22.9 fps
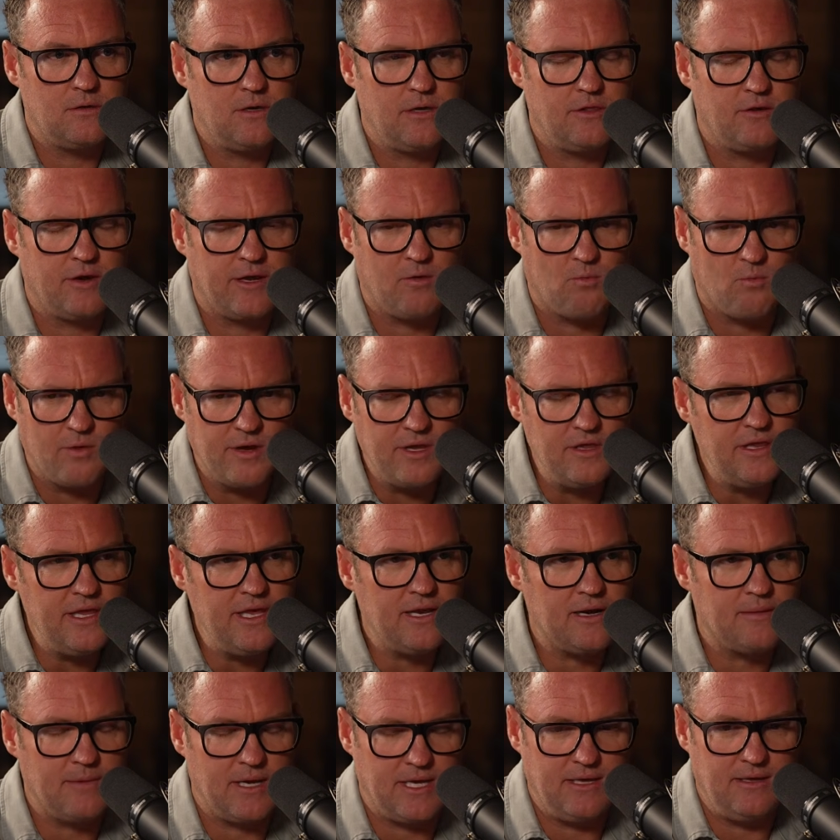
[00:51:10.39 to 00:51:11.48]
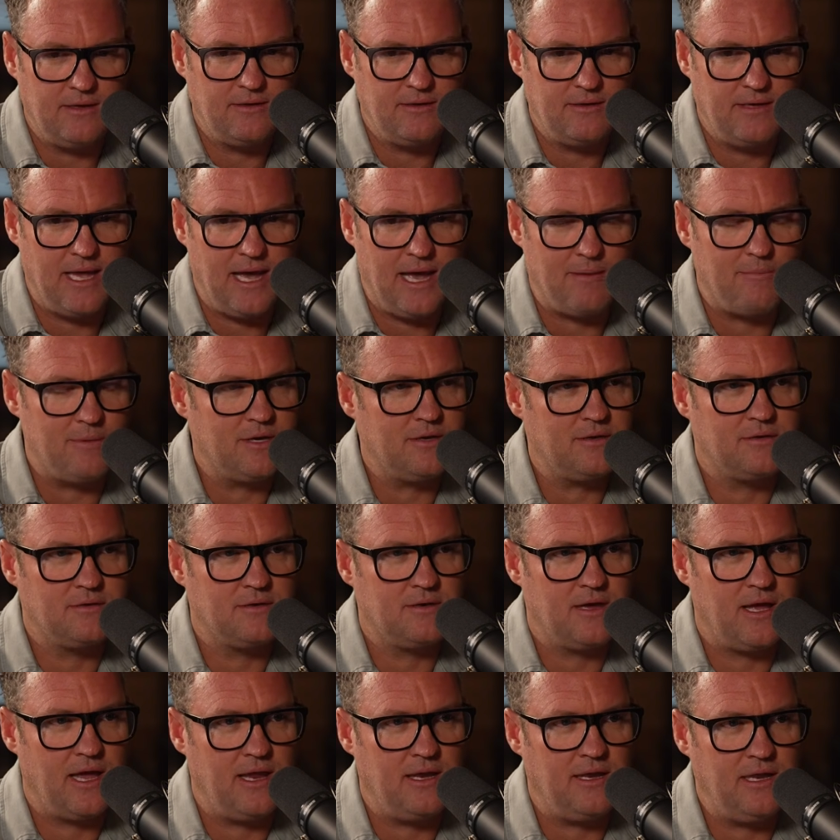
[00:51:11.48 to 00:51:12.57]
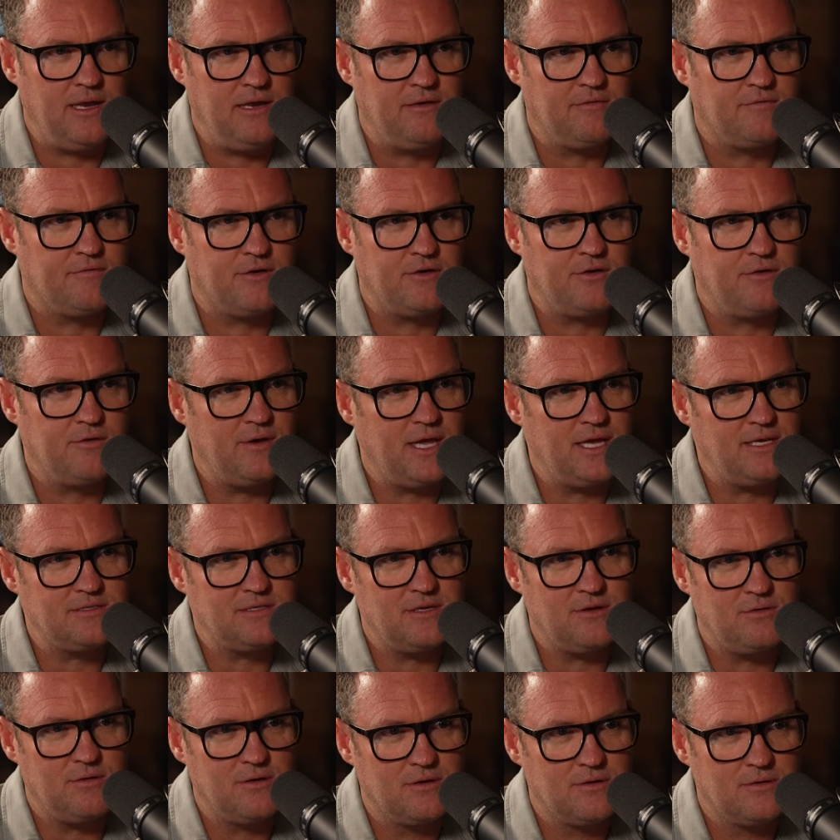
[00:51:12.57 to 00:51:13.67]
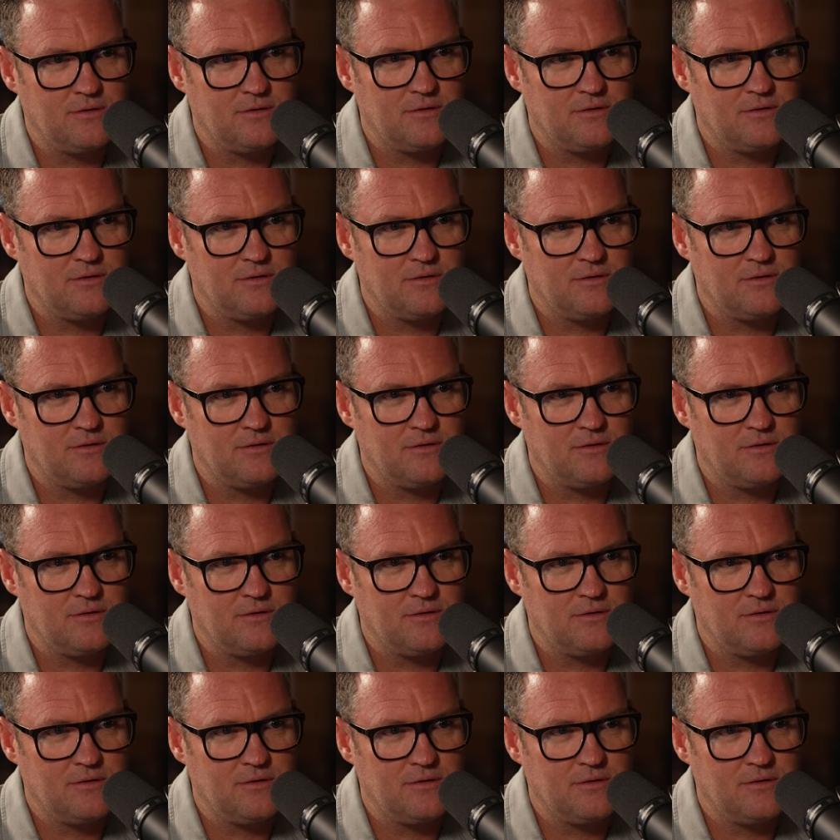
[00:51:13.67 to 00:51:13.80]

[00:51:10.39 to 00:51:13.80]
And they're like, really? And I'm like, yeah, but I hadn't eaten for 2 days, dude.